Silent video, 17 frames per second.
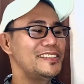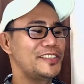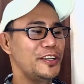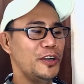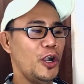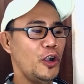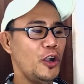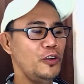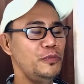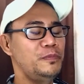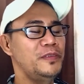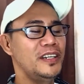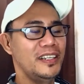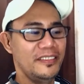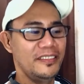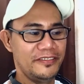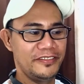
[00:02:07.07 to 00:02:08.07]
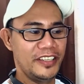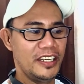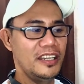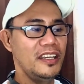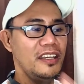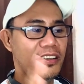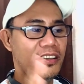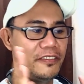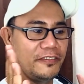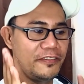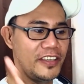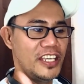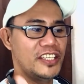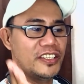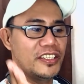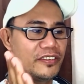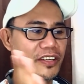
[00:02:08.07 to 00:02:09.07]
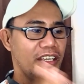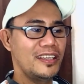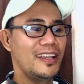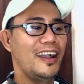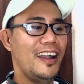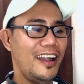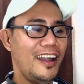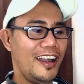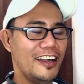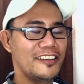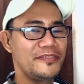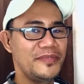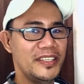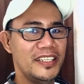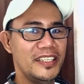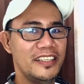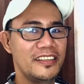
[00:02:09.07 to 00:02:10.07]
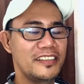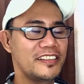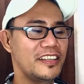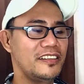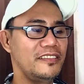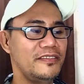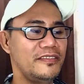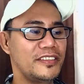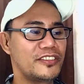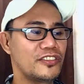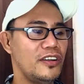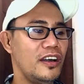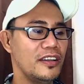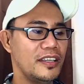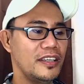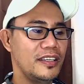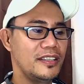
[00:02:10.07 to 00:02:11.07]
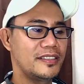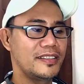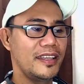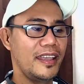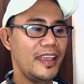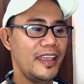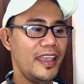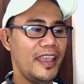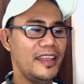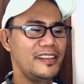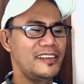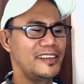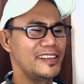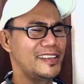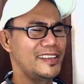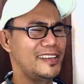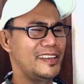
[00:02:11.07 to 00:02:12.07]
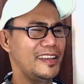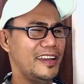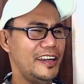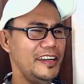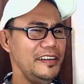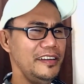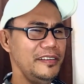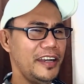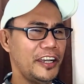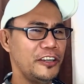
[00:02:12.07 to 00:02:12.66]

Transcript: So Opav featuring Ochman. And the title of the song is Energia.